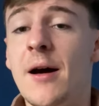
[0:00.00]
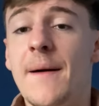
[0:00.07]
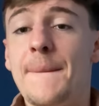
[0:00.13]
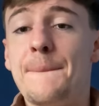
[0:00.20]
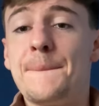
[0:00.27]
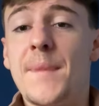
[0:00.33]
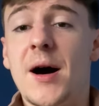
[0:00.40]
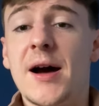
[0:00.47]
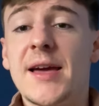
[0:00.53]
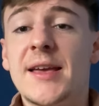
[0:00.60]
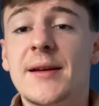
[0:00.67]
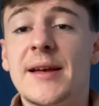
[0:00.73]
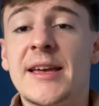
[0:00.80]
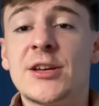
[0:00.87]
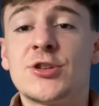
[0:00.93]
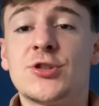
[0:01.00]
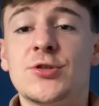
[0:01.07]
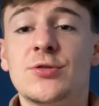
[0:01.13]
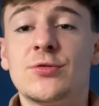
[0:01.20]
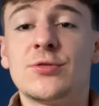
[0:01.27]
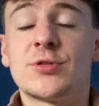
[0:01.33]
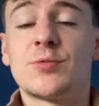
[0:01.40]
my
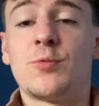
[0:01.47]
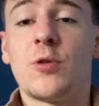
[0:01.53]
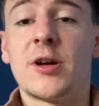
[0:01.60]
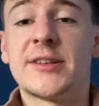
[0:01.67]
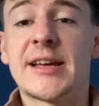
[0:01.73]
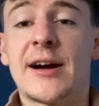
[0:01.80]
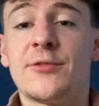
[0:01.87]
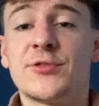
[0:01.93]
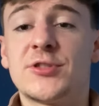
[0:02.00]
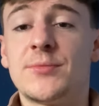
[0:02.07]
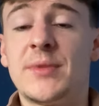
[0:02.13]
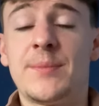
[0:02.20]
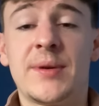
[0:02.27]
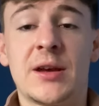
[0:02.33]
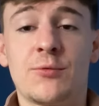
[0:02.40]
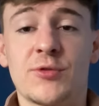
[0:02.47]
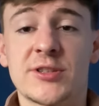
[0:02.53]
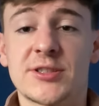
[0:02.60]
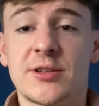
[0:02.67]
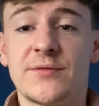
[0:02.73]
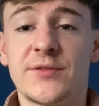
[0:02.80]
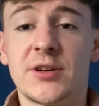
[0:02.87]
issues were down to me being
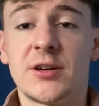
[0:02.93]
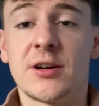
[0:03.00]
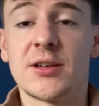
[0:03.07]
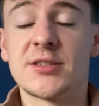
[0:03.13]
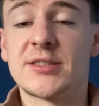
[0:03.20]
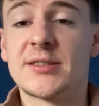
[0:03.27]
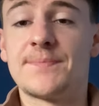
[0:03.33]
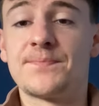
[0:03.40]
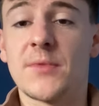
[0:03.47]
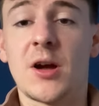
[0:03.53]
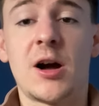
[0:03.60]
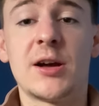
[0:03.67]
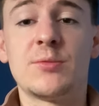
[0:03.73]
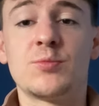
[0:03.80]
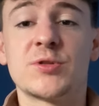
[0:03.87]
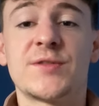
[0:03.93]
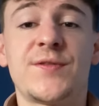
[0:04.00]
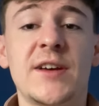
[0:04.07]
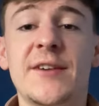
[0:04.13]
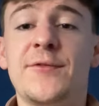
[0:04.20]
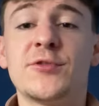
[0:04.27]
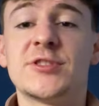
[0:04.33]
risk adverse. I was
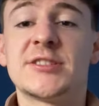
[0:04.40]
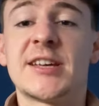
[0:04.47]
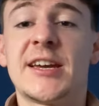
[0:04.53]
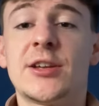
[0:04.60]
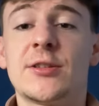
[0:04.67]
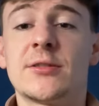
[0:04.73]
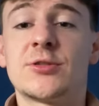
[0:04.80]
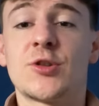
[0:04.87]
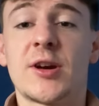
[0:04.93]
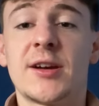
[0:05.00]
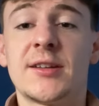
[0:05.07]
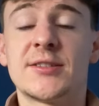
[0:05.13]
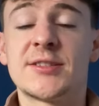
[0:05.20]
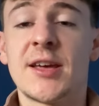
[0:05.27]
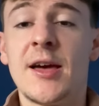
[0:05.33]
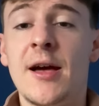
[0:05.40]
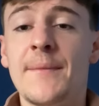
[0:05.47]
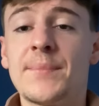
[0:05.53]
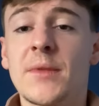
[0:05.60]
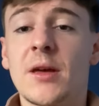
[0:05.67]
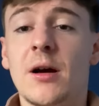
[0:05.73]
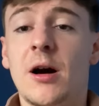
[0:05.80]
fearful to take trades.
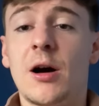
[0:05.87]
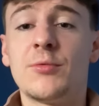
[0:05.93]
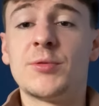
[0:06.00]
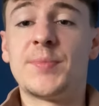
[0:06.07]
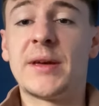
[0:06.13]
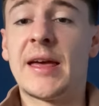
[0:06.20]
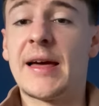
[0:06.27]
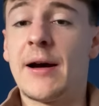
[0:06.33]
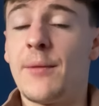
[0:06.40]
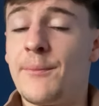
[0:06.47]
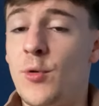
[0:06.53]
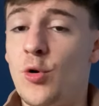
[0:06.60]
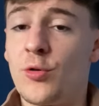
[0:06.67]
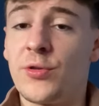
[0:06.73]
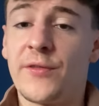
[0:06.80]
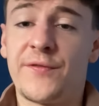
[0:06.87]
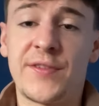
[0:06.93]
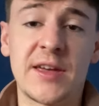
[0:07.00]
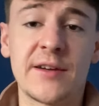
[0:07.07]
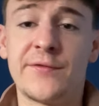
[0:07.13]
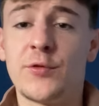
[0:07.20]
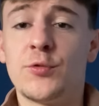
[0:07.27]
I would be more on the
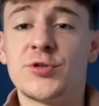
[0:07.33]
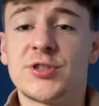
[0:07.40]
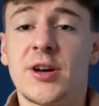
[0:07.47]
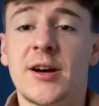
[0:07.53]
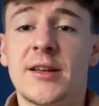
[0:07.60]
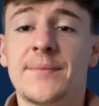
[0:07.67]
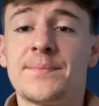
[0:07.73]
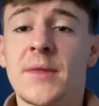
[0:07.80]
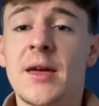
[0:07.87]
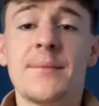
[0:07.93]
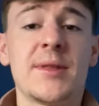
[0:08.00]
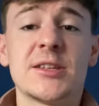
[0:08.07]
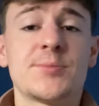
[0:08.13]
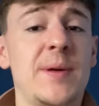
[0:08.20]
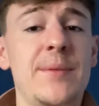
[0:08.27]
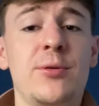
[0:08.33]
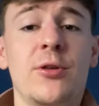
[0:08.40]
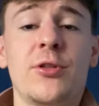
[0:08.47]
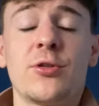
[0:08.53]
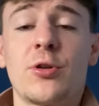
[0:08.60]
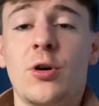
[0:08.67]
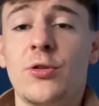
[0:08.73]
fearful side. But there's people on
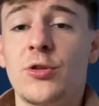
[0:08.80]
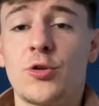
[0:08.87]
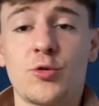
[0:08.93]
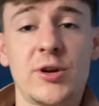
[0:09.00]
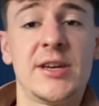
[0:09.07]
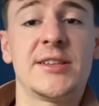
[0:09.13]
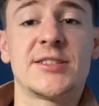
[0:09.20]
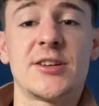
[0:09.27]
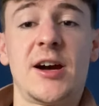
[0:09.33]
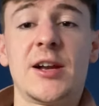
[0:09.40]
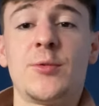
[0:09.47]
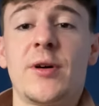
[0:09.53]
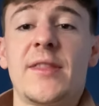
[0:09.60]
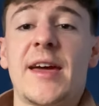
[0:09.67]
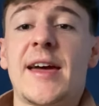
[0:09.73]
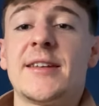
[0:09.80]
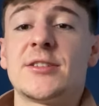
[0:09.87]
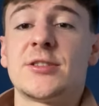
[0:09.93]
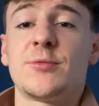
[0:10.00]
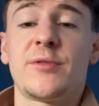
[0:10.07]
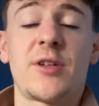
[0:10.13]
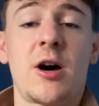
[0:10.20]
the on the greed side where they
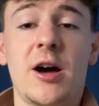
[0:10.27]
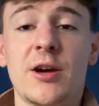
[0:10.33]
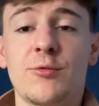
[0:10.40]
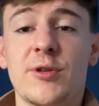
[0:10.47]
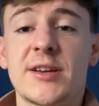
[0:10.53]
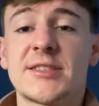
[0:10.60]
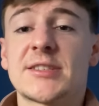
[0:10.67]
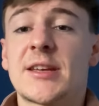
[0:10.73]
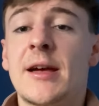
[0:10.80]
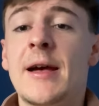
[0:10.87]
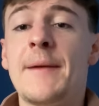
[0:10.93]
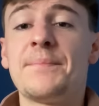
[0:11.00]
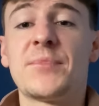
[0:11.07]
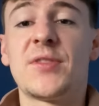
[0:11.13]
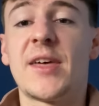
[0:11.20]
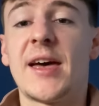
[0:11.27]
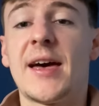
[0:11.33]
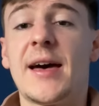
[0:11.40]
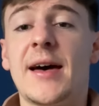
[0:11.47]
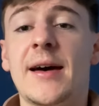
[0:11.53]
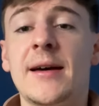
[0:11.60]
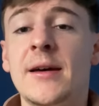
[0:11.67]
enter with high risk
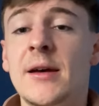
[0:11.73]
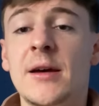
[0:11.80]
they're